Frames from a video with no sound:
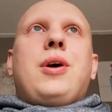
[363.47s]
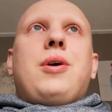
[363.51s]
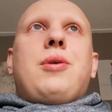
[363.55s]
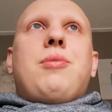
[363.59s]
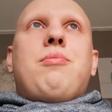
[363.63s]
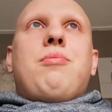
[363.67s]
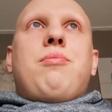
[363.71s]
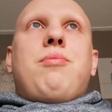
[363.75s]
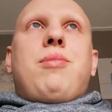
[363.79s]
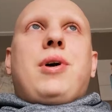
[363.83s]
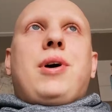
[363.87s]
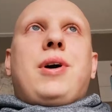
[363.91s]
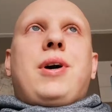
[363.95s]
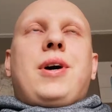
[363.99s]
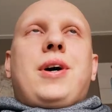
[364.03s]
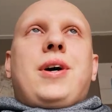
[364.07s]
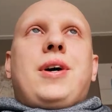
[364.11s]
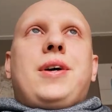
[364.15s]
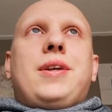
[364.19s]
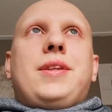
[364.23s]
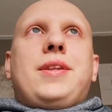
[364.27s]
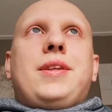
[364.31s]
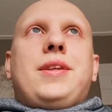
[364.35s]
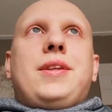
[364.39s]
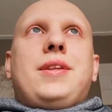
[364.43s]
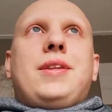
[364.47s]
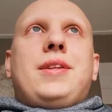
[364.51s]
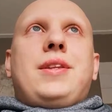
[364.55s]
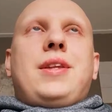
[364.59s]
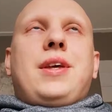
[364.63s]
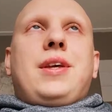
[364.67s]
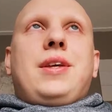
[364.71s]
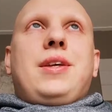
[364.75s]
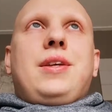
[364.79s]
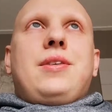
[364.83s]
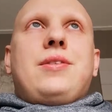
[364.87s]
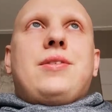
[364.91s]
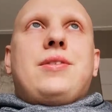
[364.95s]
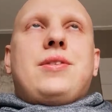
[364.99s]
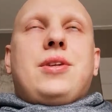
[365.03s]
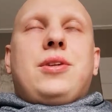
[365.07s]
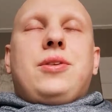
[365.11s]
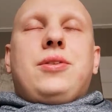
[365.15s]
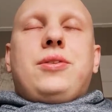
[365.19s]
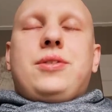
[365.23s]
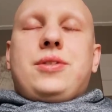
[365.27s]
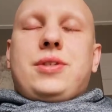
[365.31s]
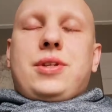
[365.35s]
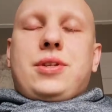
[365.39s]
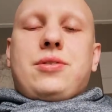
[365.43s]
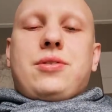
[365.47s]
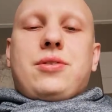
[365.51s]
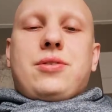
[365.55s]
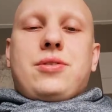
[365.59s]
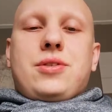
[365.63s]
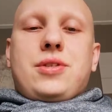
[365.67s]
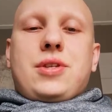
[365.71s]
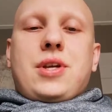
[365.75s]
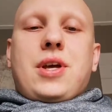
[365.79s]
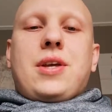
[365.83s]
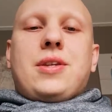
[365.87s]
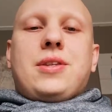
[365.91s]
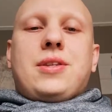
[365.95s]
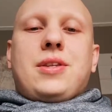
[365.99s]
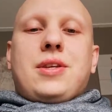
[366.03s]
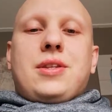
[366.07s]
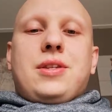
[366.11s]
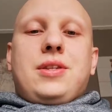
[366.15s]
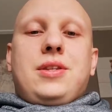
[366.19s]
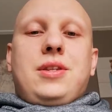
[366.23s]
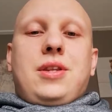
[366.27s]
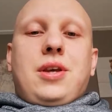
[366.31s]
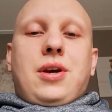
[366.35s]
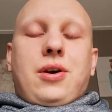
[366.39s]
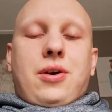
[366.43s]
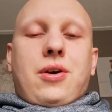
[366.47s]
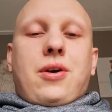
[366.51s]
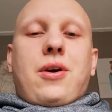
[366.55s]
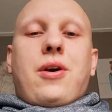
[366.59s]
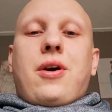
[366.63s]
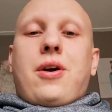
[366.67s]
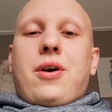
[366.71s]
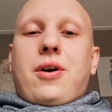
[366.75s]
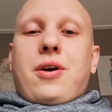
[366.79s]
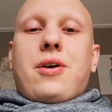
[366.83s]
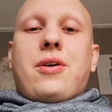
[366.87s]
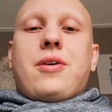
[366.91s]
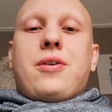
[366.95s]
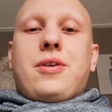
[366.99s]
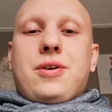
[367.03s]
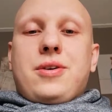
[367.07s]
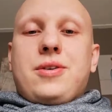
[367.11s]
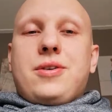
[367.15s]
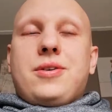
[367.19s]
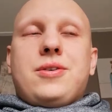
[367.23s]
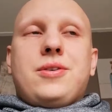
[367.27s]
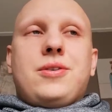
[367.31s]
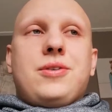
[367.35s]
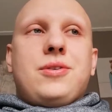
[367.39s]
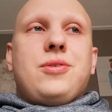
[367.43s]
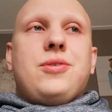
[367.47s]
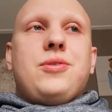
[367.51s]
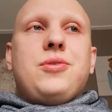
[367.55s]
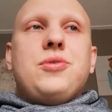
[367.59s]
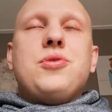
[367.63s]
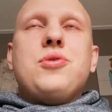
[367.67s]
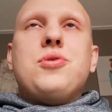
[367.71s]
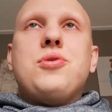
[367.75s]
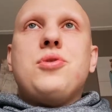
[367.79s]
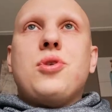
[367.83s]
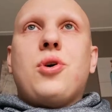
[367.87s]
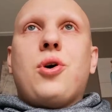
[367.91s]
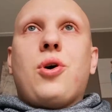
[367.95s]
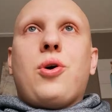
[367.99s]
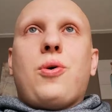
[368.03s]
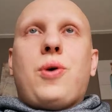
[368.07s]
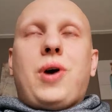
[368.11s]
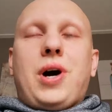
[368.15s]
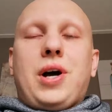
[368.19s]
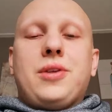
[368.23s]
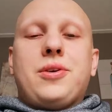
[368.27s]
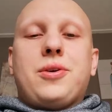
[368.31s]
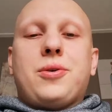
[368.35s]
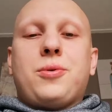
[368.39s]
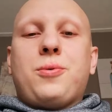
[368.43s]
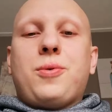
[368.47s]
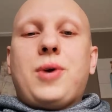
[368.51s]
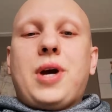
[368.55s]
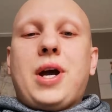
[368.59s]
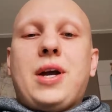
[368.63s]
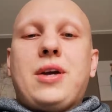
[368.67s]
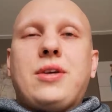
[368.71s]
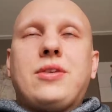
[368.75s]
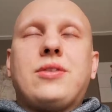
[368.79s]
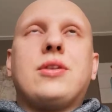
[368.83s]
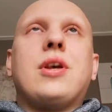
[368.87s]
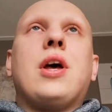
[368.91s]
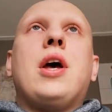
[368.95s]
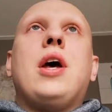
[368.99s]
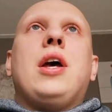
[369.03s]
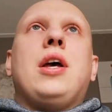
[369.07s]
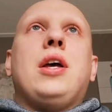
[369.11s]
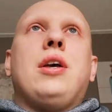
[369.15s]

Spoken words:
but they still don't understand that there are no other ways.